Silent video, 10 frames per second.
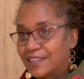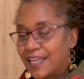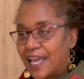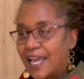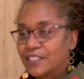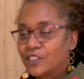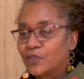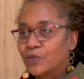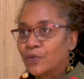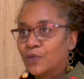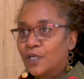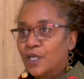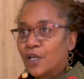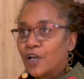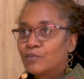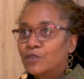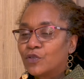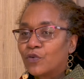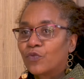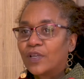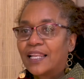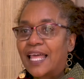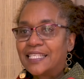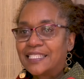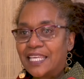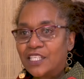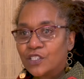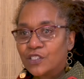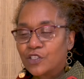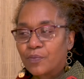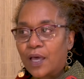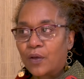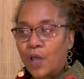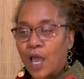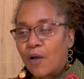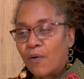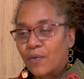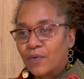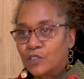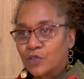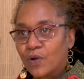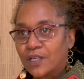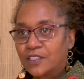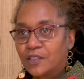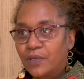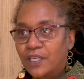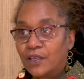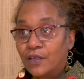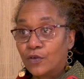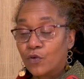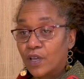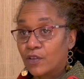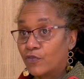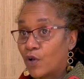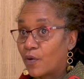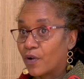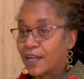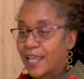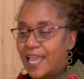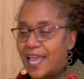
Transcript: I had to come to realizations about how I was going to be going forward,